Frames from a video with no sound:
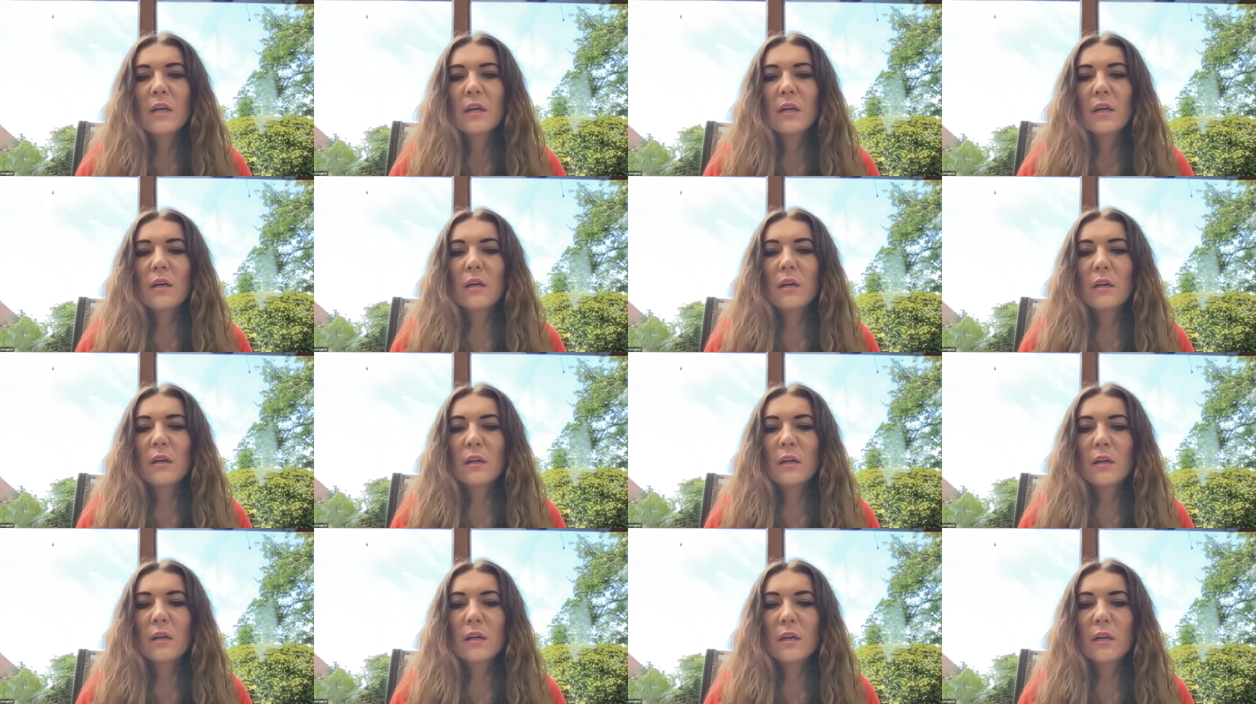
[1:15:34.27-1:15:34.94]

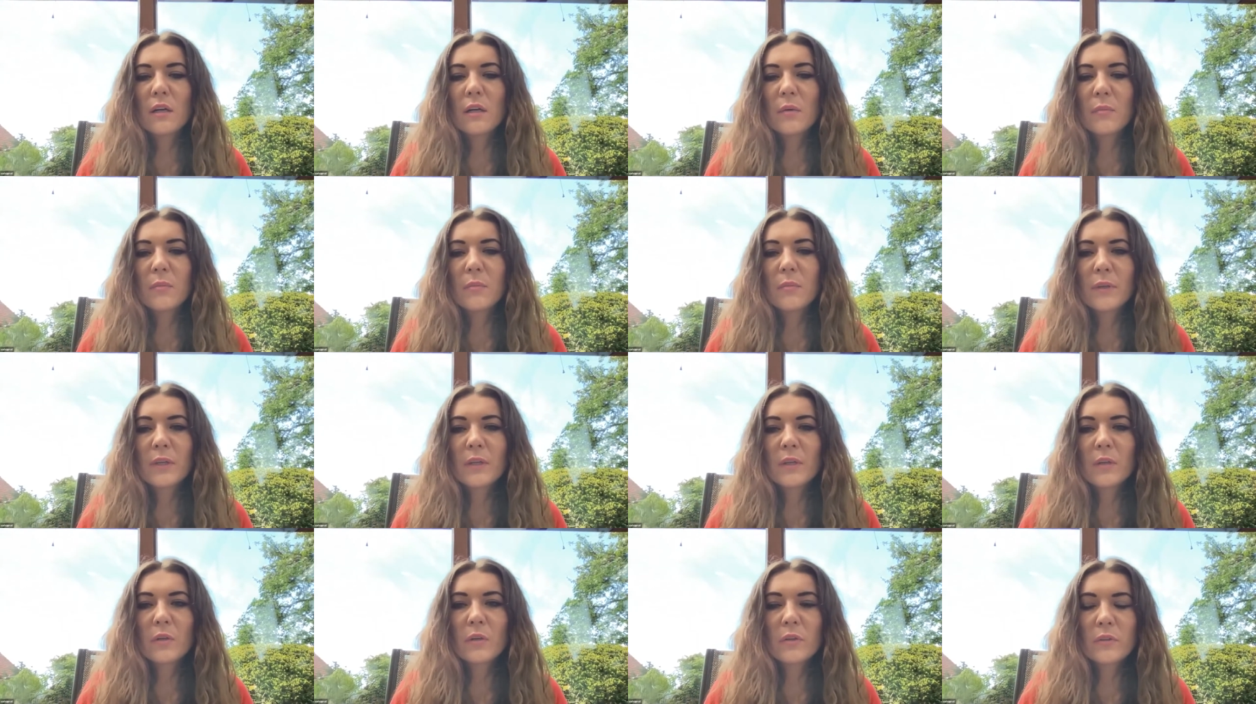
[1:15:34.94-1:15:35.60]
uh,
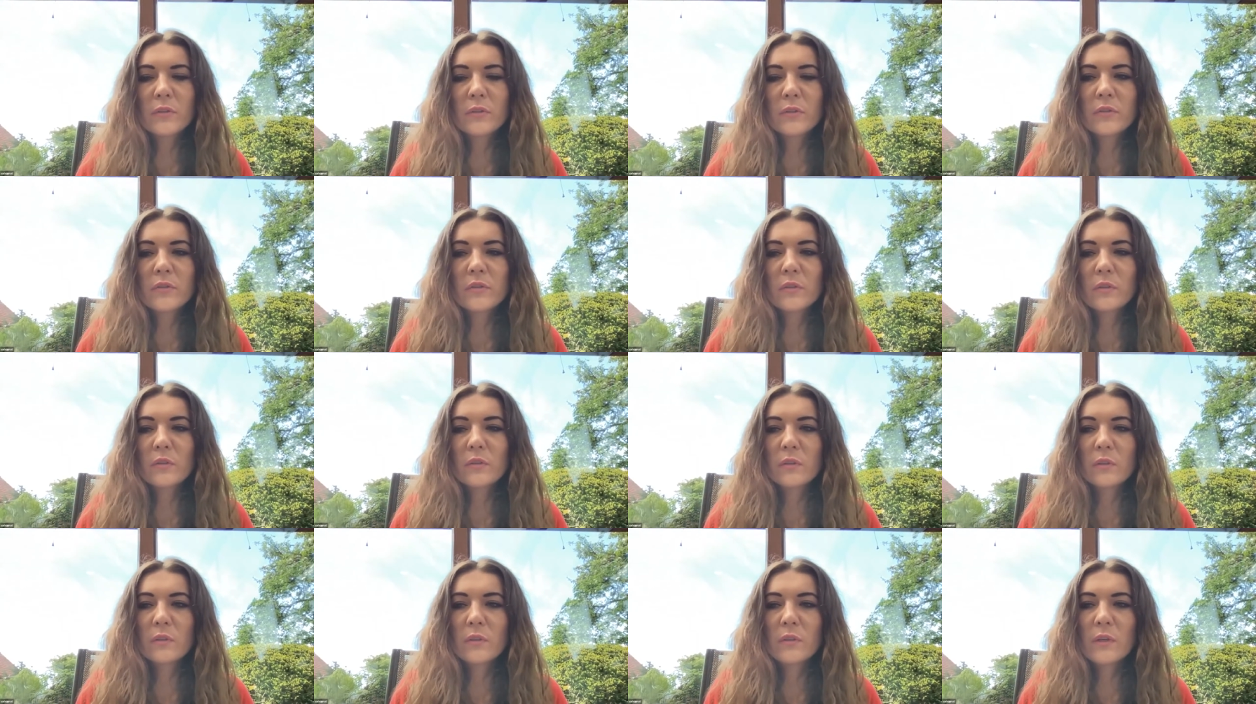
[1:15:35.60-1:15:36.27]
because
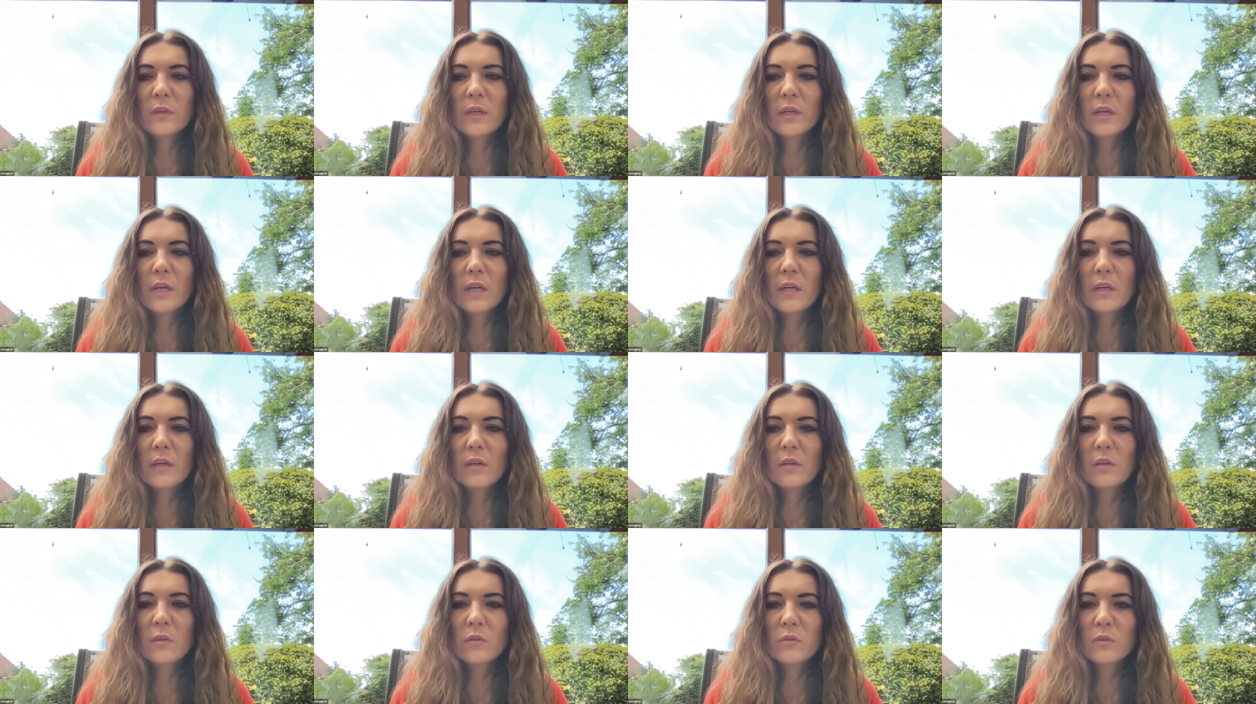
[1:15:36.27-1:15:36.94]
uh, they
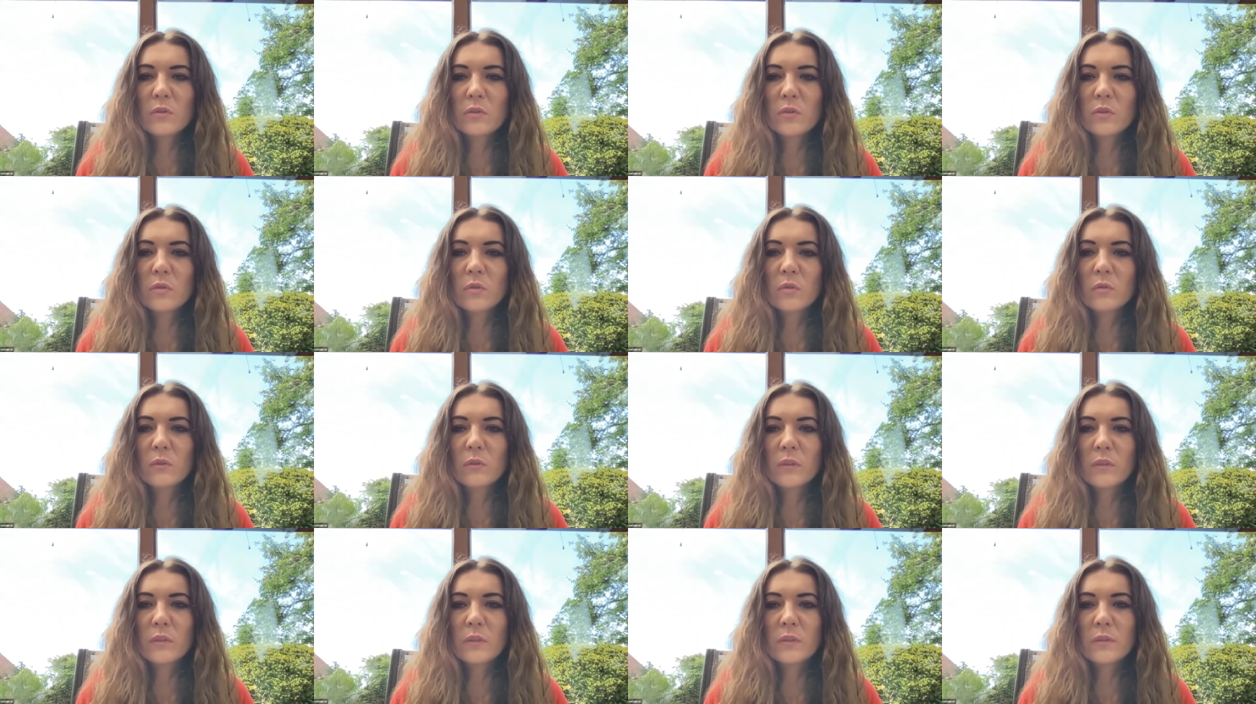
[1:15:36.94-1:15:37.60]
are also
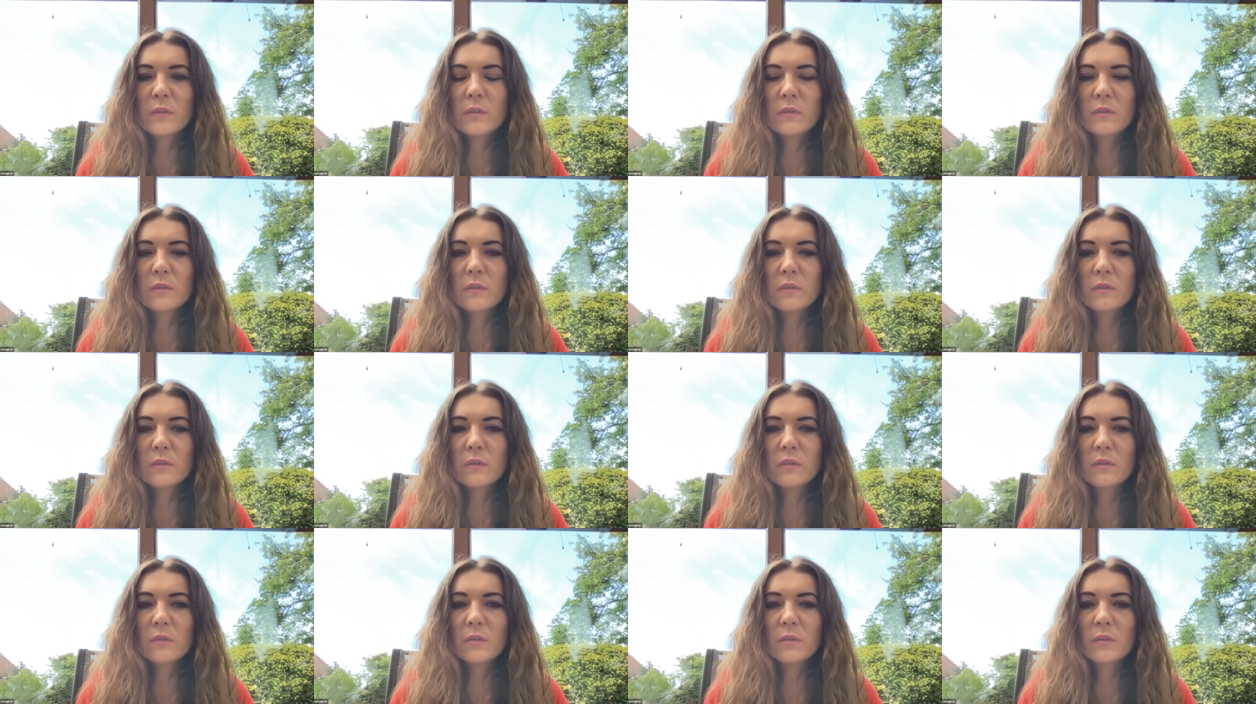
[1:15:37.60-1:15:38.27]
these
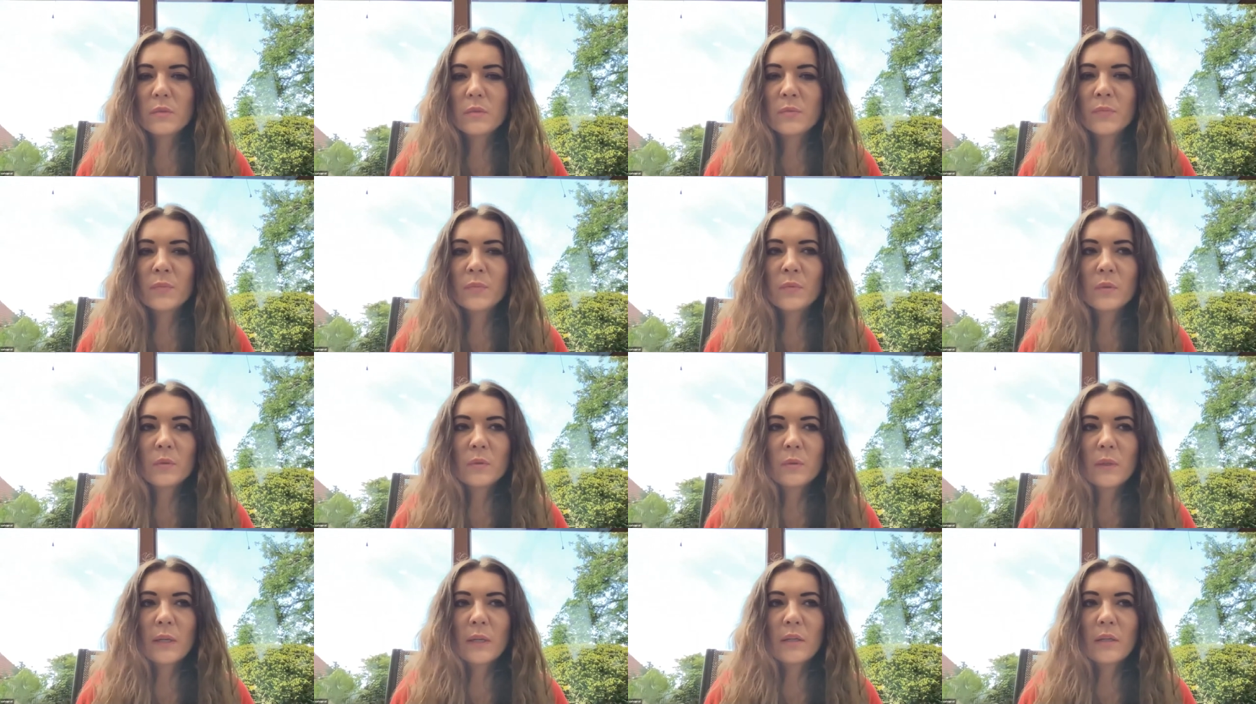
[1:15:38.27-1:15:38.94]
uh,
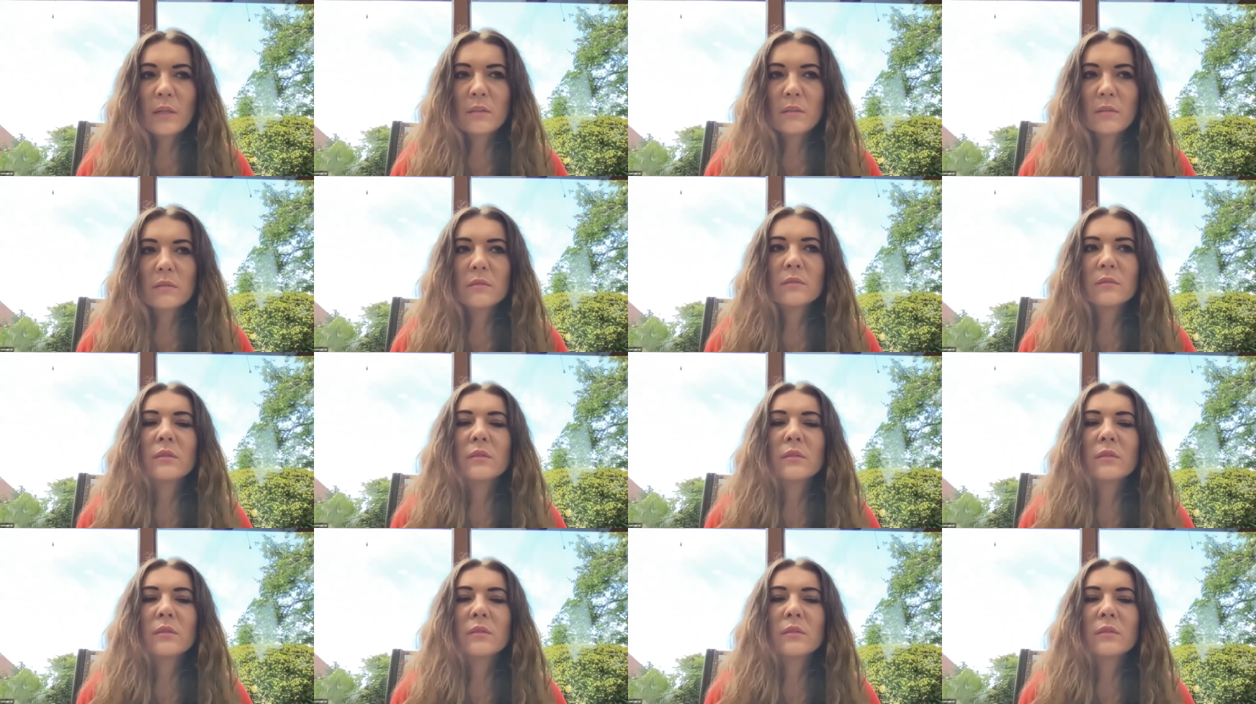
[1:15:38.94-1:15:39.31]
uh like uh,